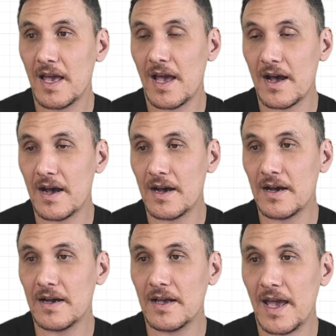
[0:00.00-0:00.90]

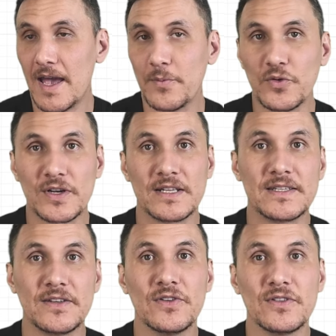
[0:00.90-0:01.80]
and we'll continue